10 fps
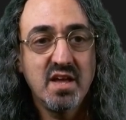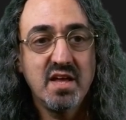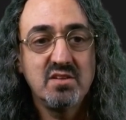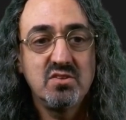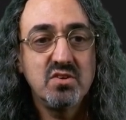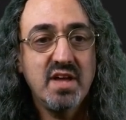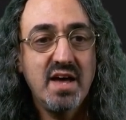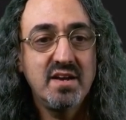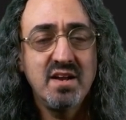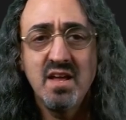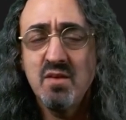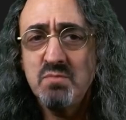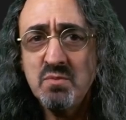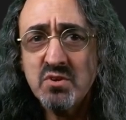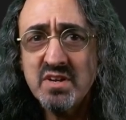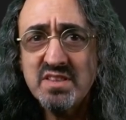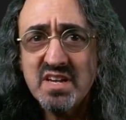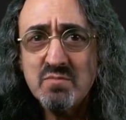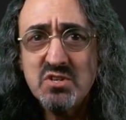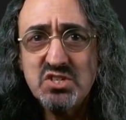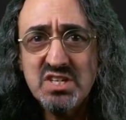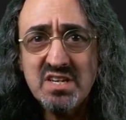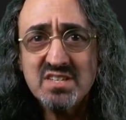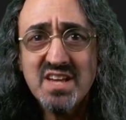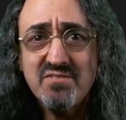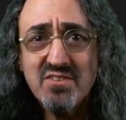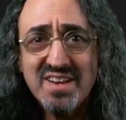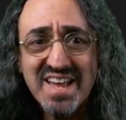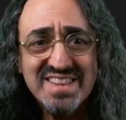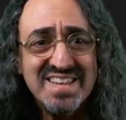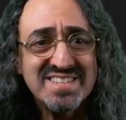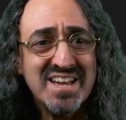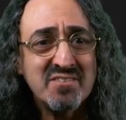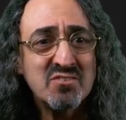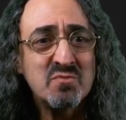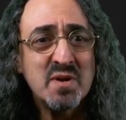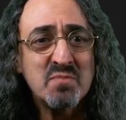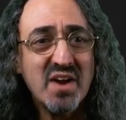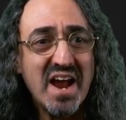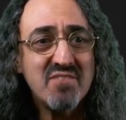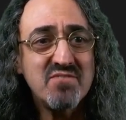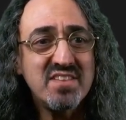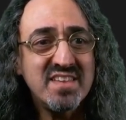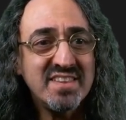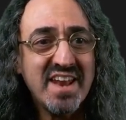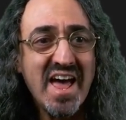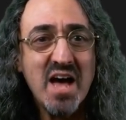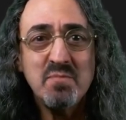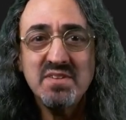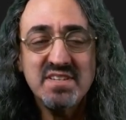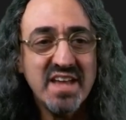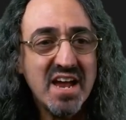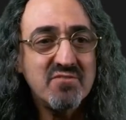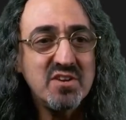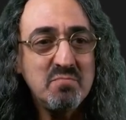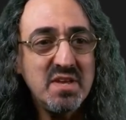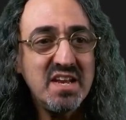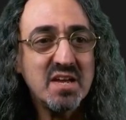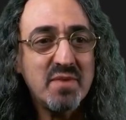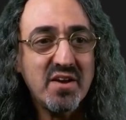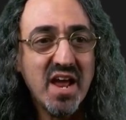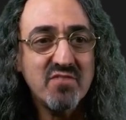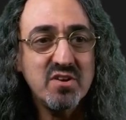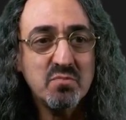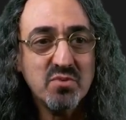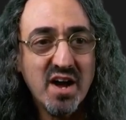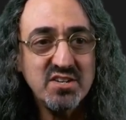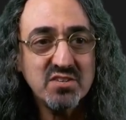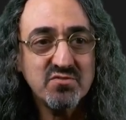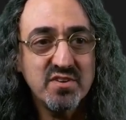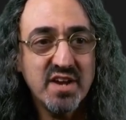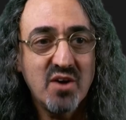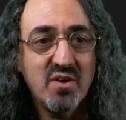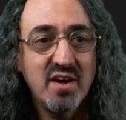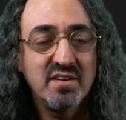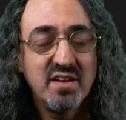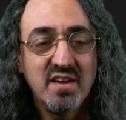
and look at it. People are going to think I'm a genius. I forget things. I'm going to remember everything that happened in every meeting about every project from now on.